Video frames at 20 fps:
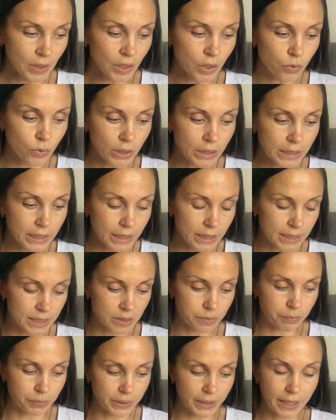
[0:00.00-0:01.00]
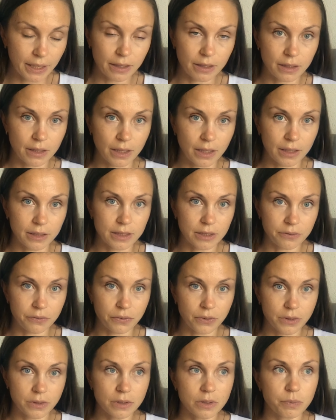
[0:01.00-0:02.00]
really explain the
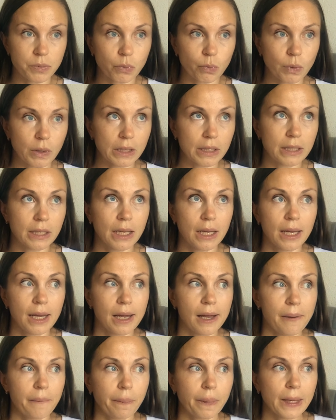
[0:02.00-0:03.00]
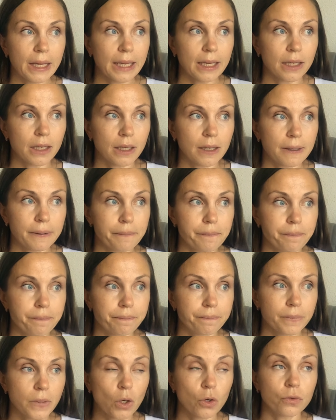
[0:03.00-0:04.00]
difference between
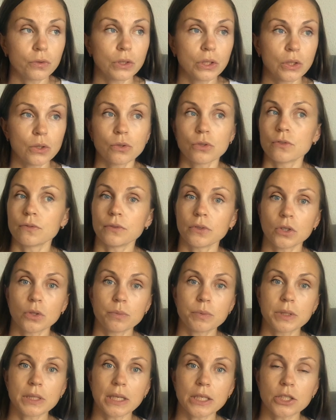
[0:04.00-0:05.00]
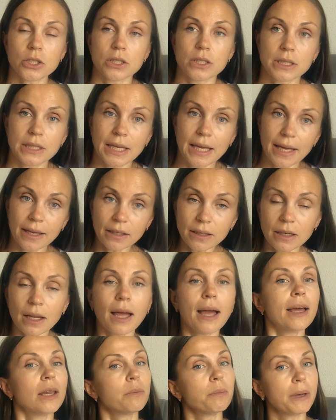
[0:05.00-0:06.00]
often used verbs such as can
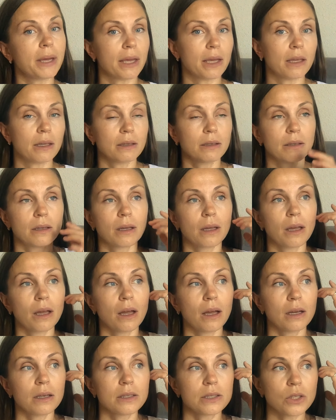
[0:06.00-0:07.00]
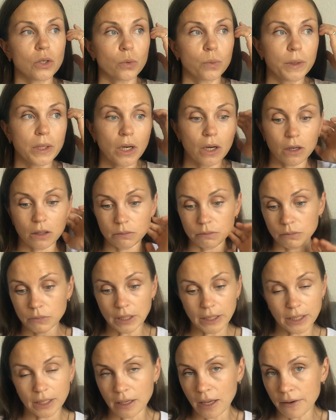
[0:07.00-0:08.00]
and may. So we
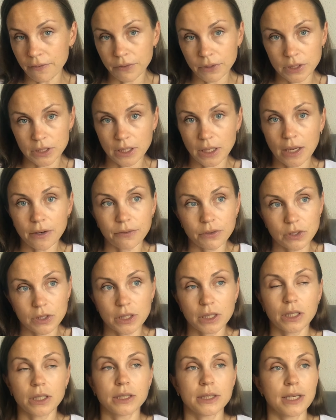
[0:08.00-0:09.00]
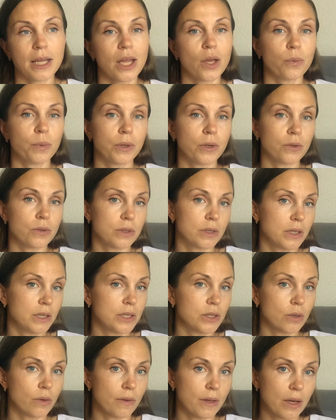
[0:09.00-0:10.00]
like every single day we use
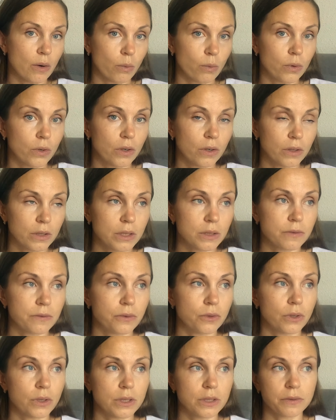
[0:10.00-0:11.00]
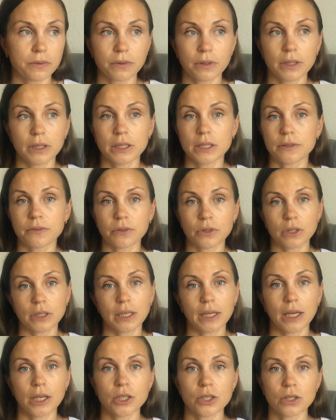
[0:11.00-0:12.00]
this or that word for in different
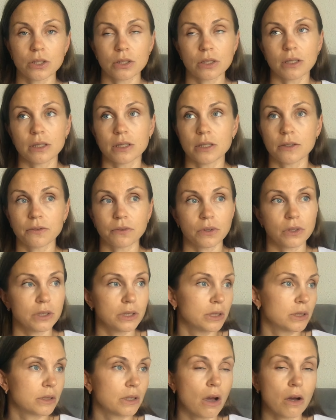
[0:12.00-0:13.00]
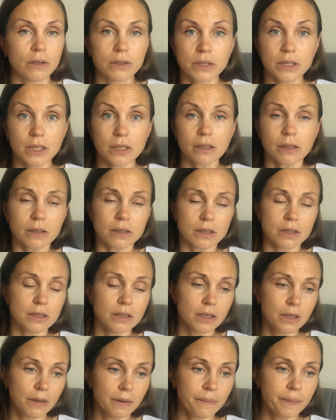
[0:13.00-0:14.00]
occasions in different
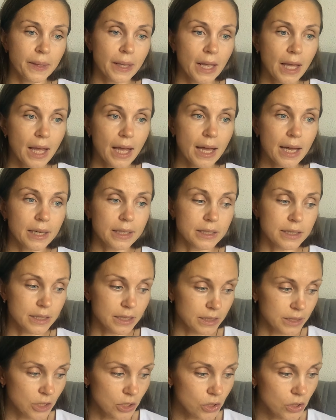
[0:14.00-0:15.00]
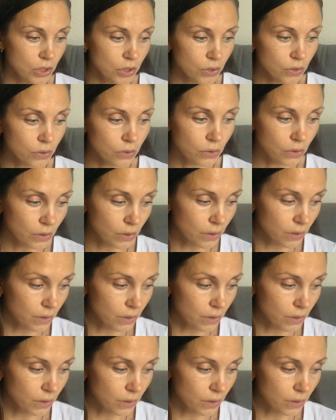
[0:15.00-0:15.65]
contexts. And just to